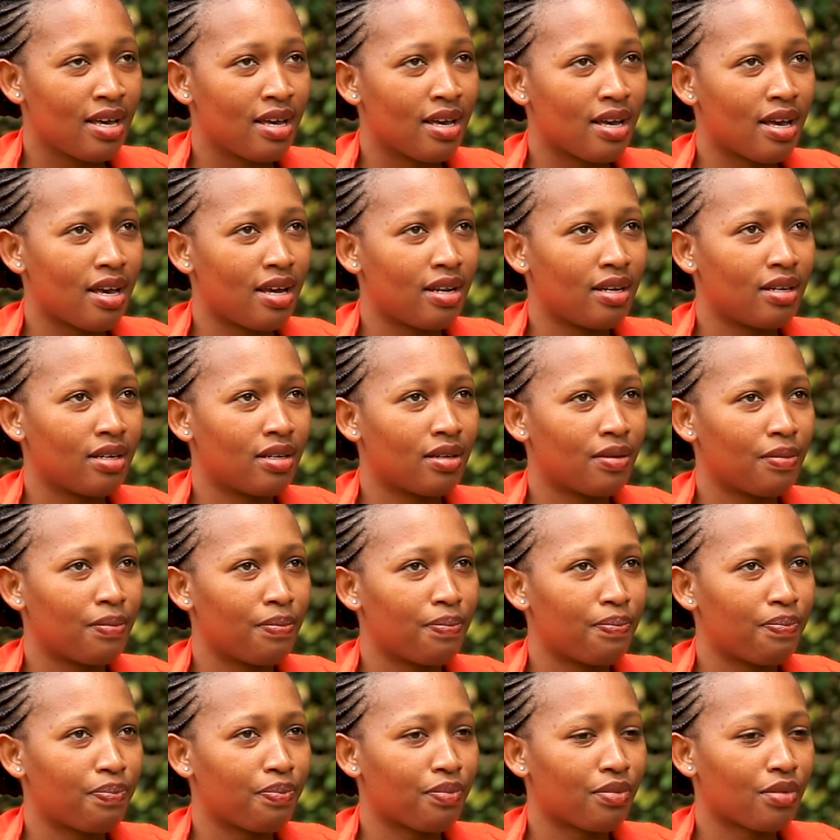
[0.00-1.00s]
And
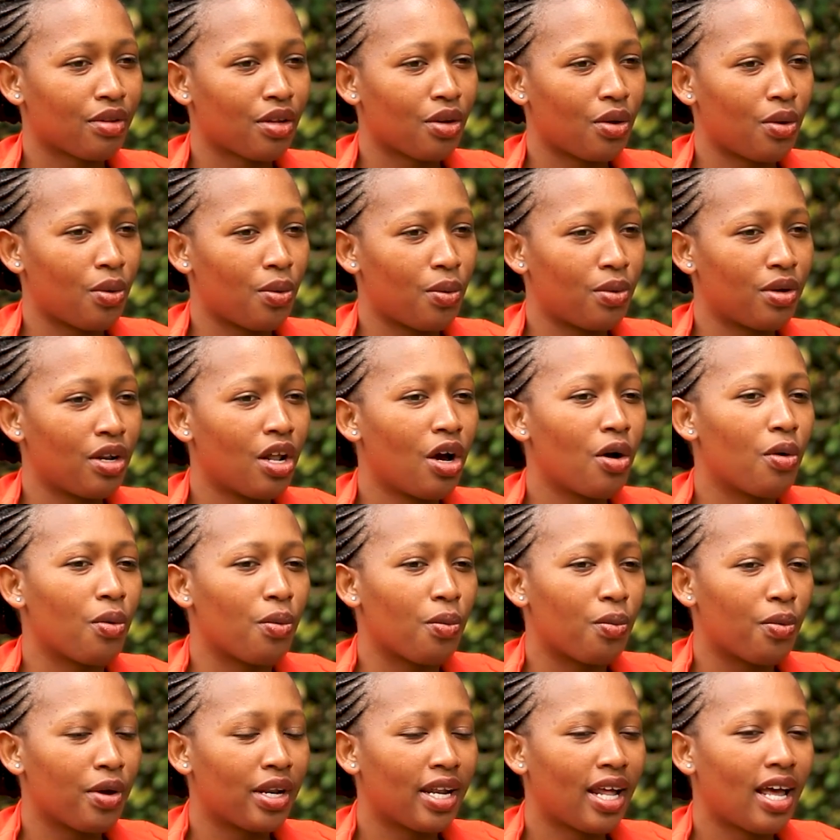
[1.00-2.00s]
now,
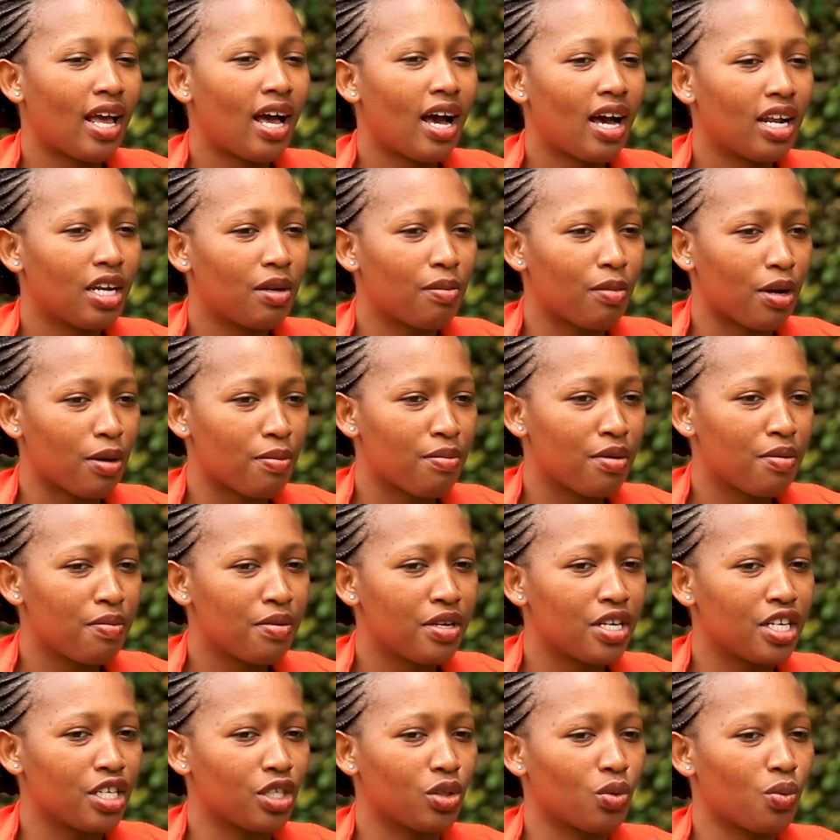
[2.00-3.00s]
when I had my baby
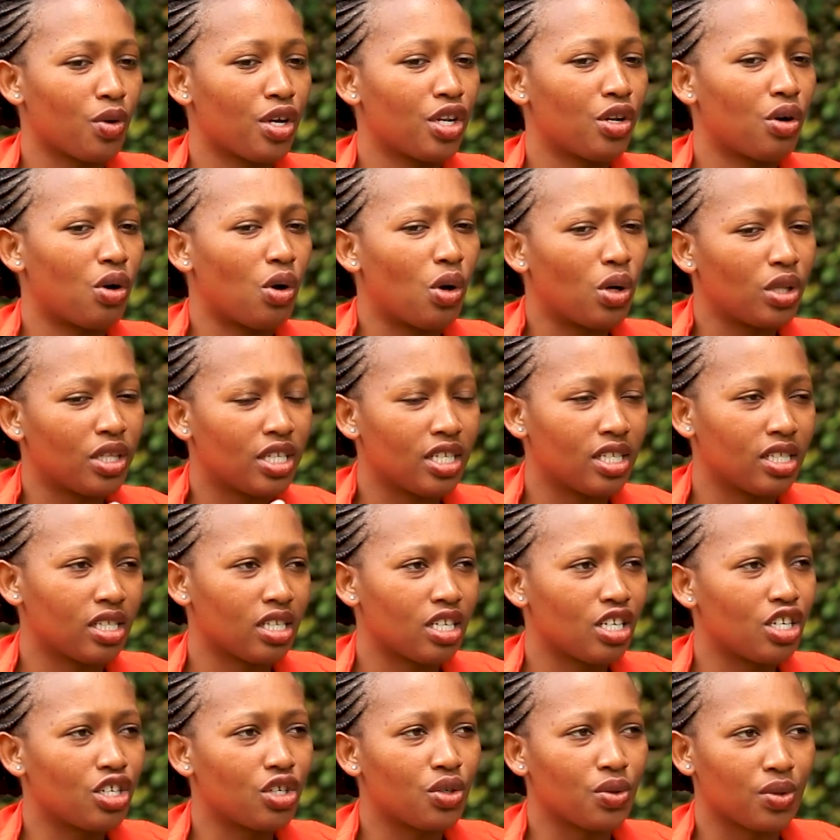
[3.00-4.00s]
is when all these
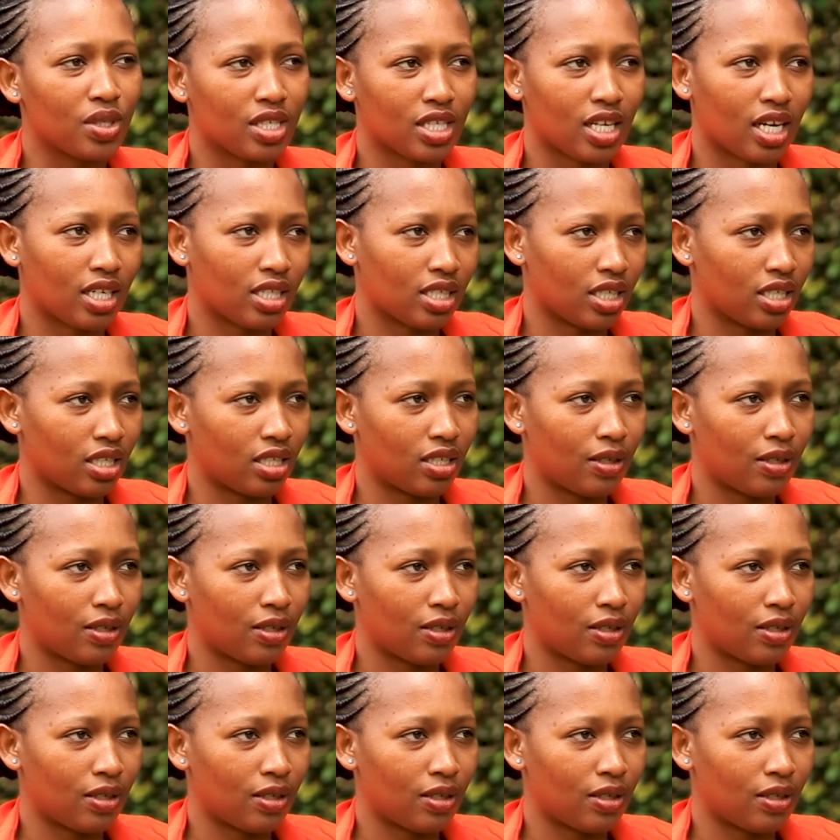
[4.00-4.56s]
issues started.